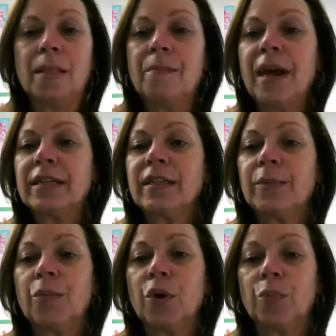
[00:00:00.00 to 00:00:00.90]
The
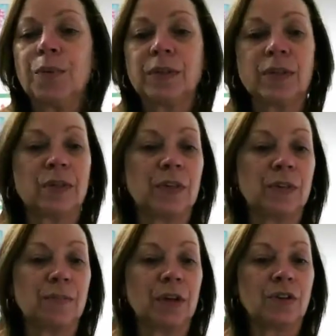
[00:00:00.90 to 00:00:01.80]
basic purpose is to
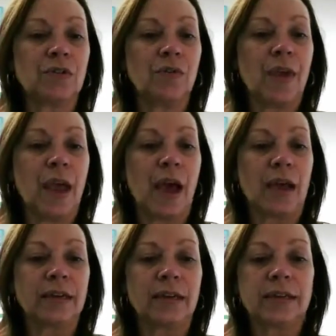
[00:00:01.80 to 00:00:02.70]
administer the
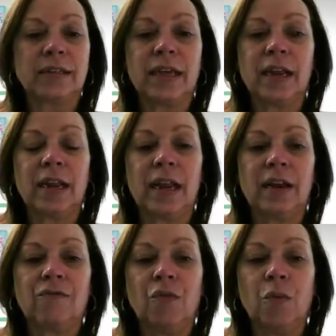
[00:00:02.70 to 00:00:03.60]
Act and to set and
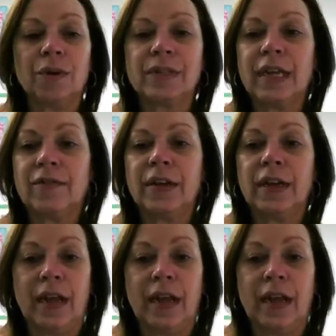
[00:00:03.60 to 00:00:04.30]
enforce safety